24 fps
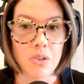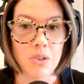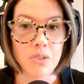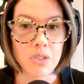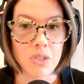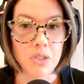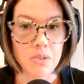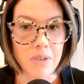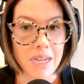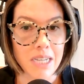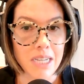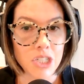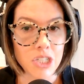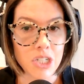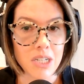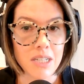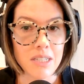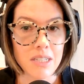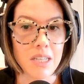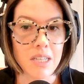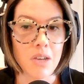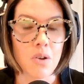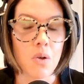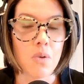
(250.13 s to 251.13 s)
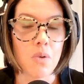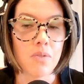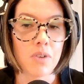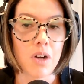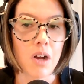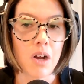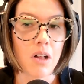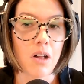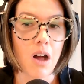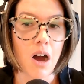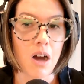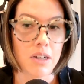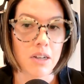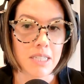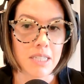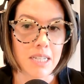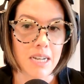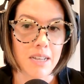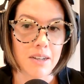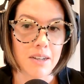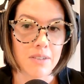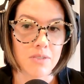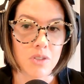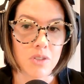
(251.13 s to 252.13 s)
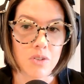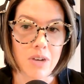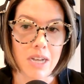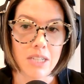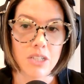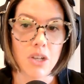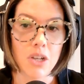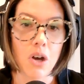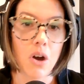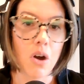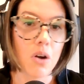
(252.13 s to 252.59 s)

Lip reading: ulcerations, and overall oxidative stress,